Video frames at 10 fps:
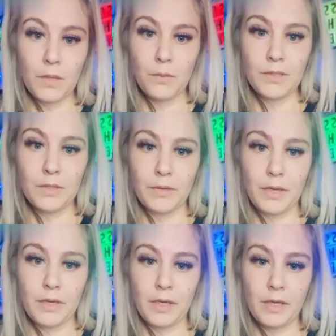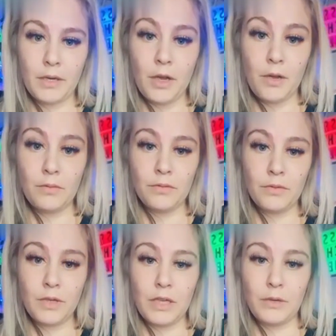What's going on here? No,
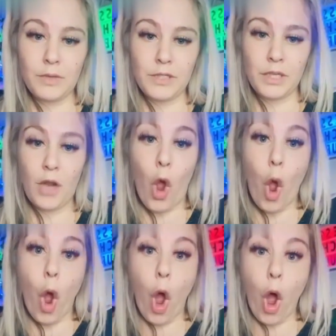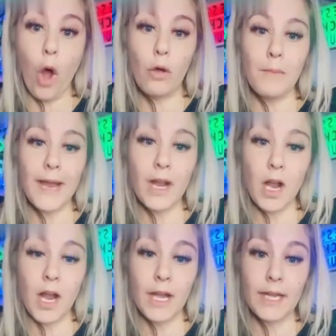no, what is she gonna? Oh, oh my
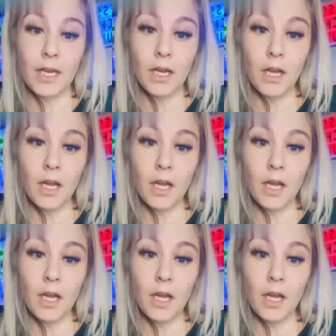God!